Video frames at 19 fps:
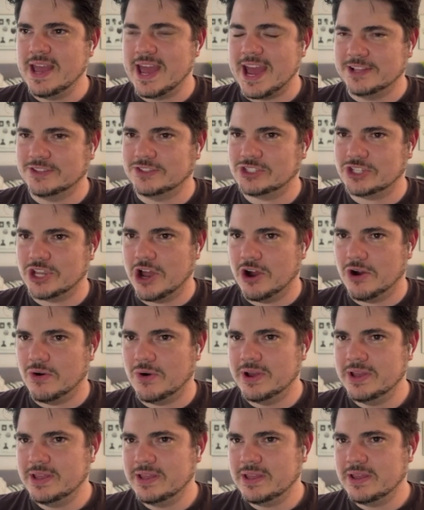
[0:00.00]
And
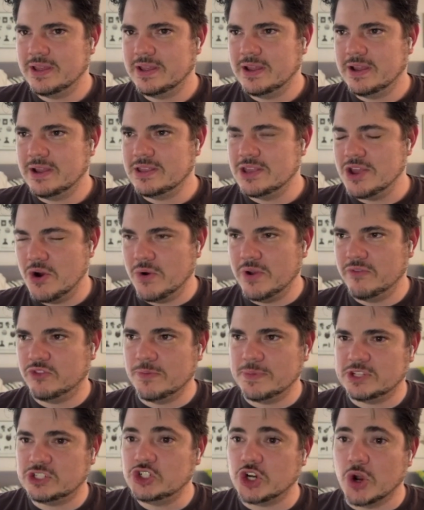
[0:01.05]
so, went from
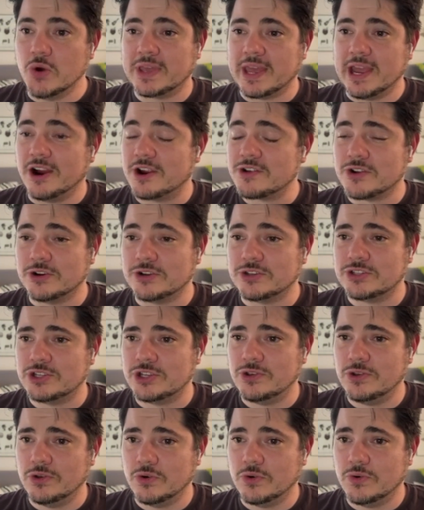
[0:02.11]
this joke character
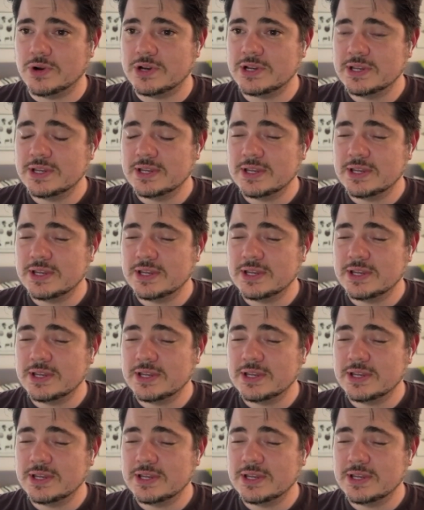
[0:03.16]
to